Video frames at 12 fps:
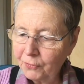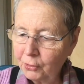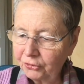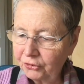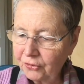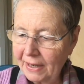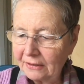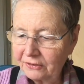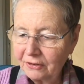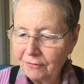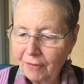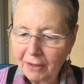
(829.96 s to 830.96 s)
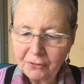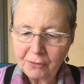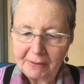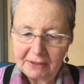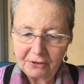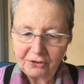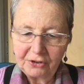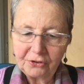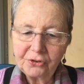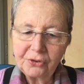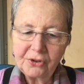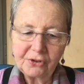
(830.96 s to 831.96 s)
your strengths and vulnerabilities
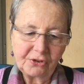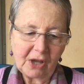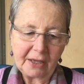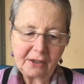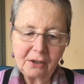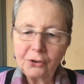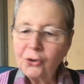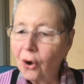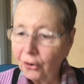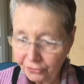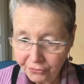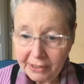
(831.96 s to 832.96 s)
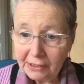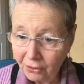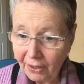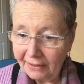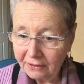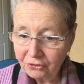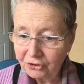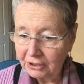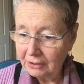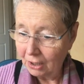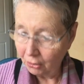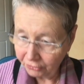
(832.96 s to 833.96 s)
through the cycle, and honoring your
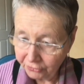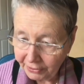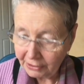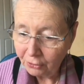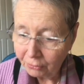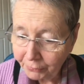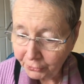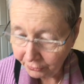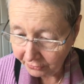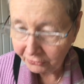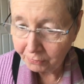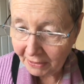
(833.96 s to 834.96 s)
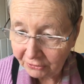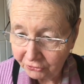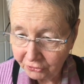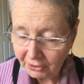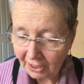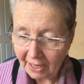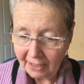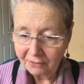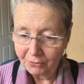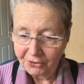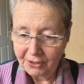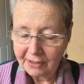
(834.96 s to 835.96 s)
energy, honoring your mood as best you
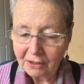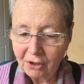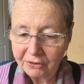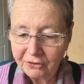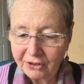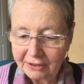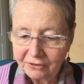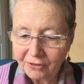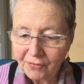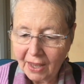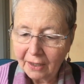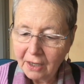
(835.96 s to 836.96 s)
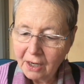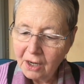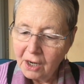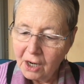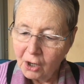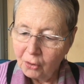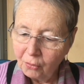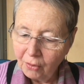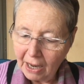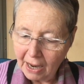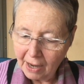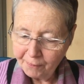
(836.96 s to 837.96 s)
can within the context of that.
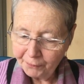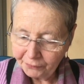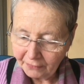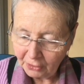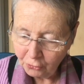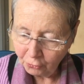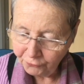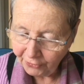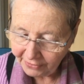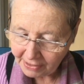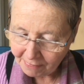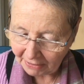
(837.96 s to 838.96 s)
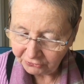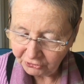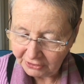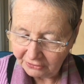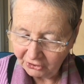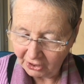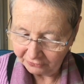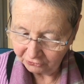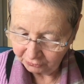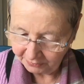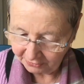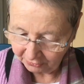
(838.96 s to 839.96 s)
You're very much in
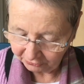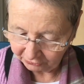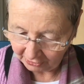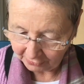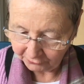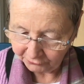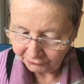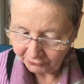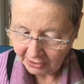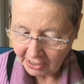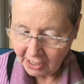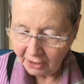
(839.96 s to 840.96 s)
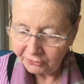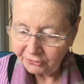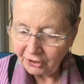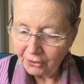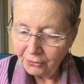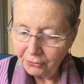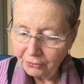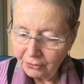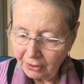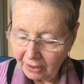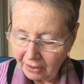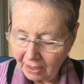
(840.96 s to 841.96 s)
touch with yourself. So
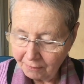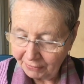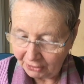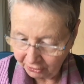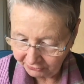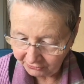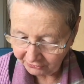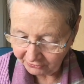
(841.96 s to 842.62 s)
because